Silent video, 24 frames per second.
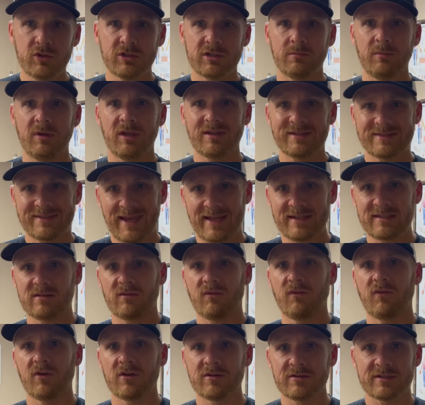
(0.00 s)
because that's the
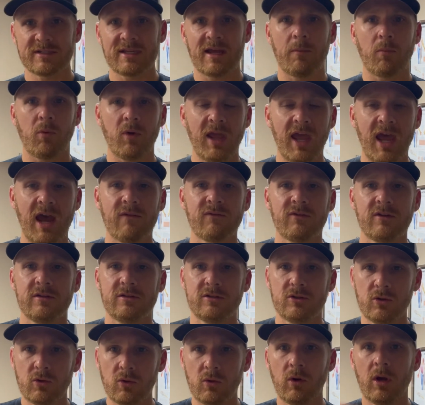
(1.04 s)
first step we have to
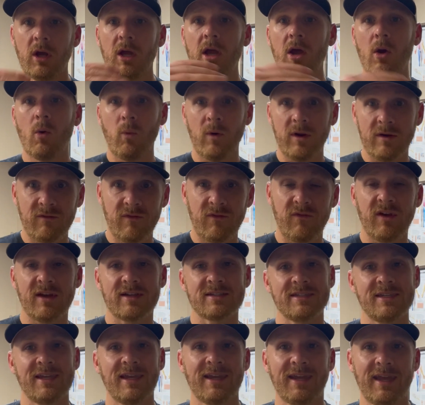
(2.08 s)
do when
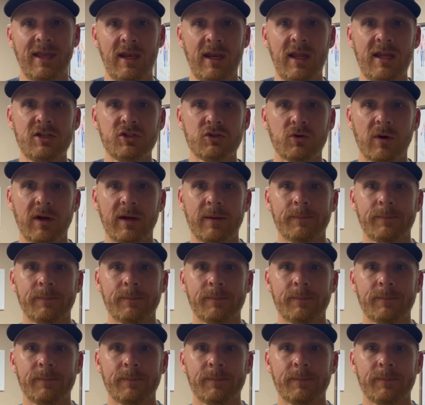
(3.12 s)
fixing an injury.